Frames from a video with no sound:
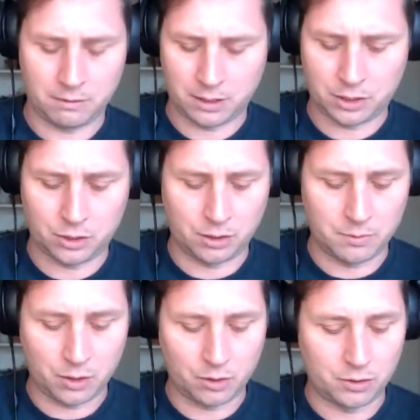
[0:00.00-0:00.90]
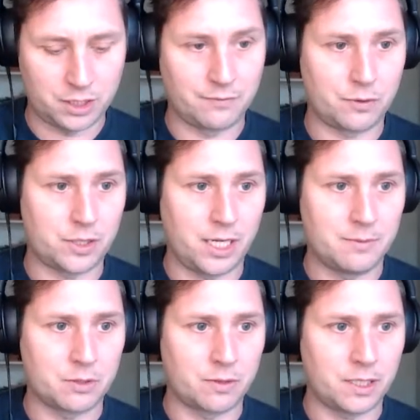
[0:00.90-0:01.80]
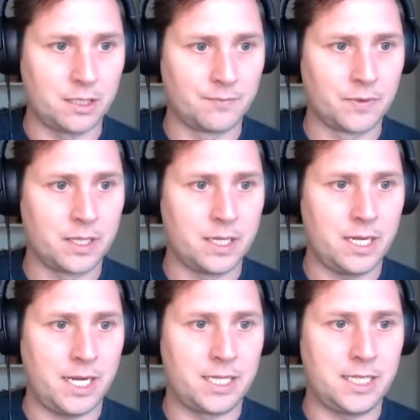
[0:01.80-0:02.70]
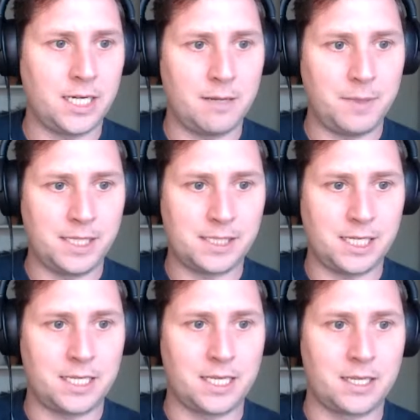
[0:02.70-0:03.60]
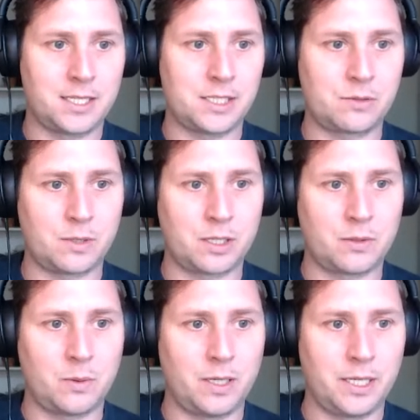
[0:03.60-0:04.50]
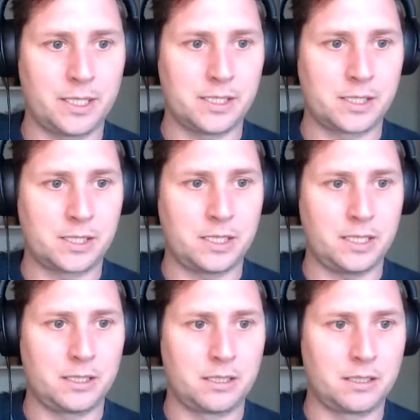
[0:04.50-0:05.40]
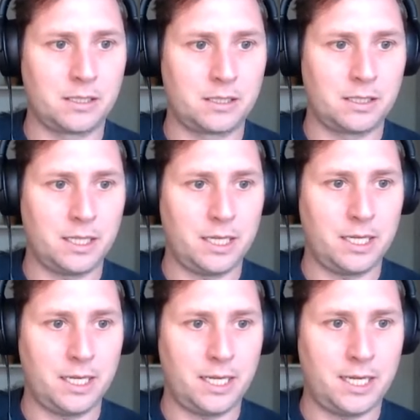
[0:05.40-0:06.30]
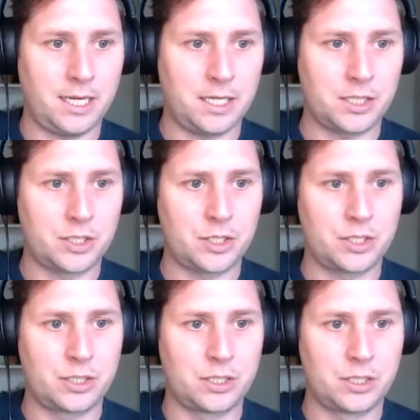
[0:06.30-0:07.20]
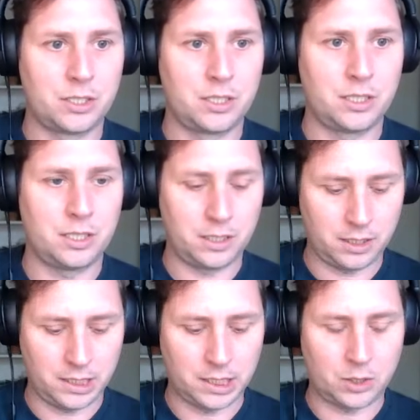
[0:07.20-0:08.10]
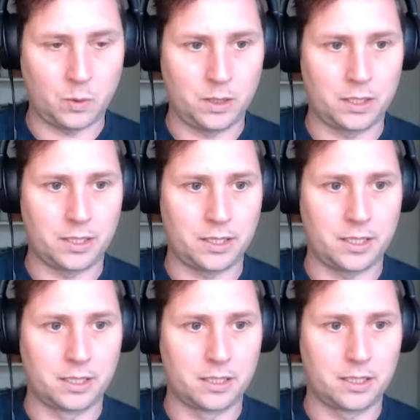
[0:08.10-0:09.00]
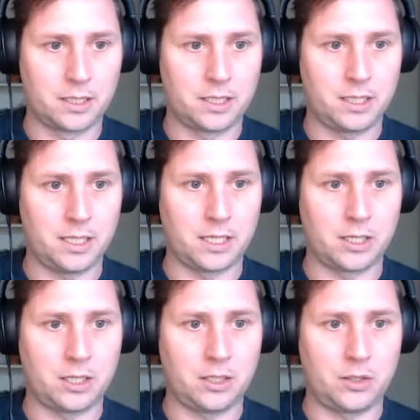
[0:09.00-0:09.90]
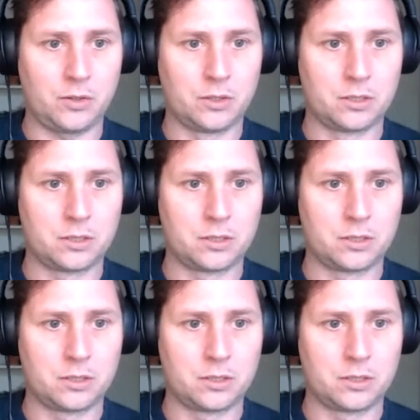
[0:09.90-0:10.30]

term node several times already. And then I might say that this requires hash equality and clone.